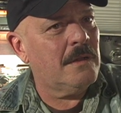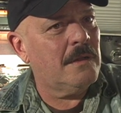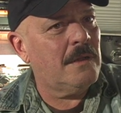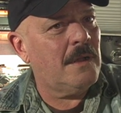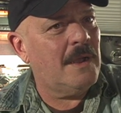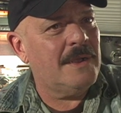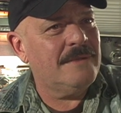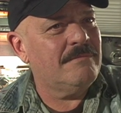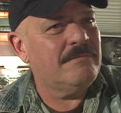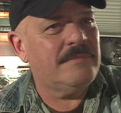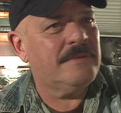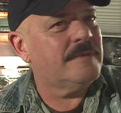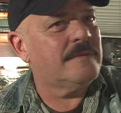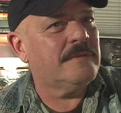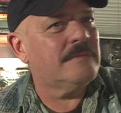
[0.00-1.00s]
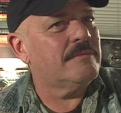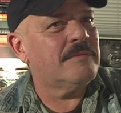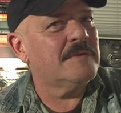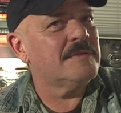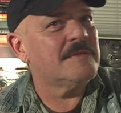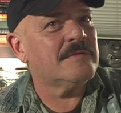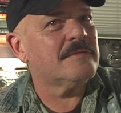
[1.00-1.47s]
I
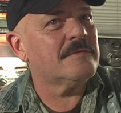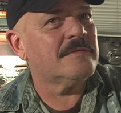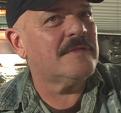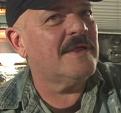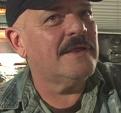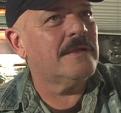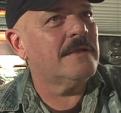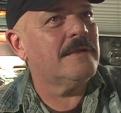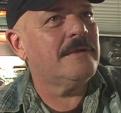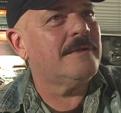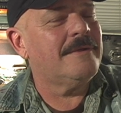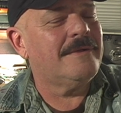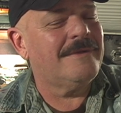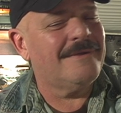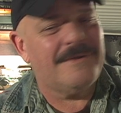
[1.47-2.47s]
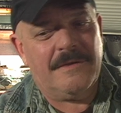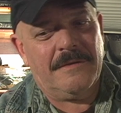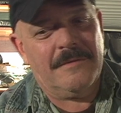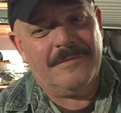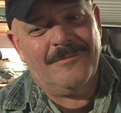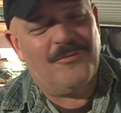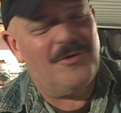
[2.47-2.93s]
was like...
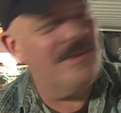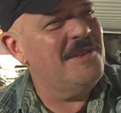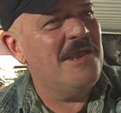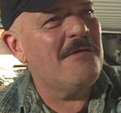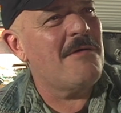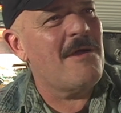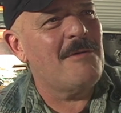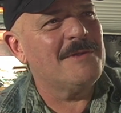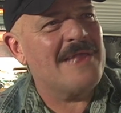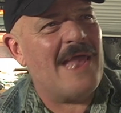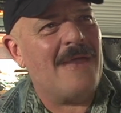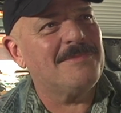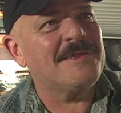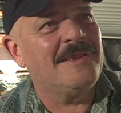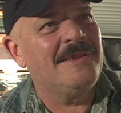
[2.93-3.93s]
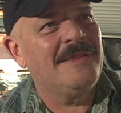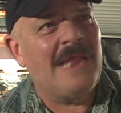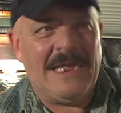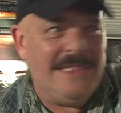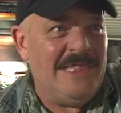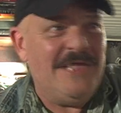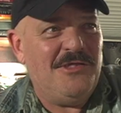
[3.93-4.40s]
1 year I was absent
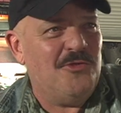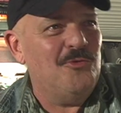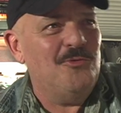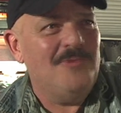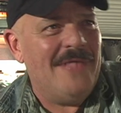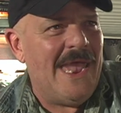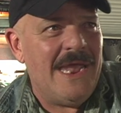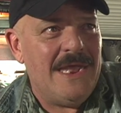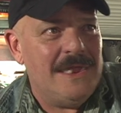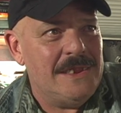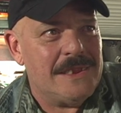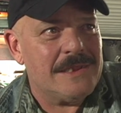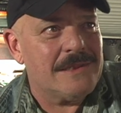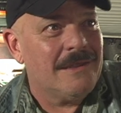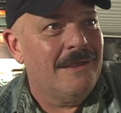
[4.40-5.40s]
92 days.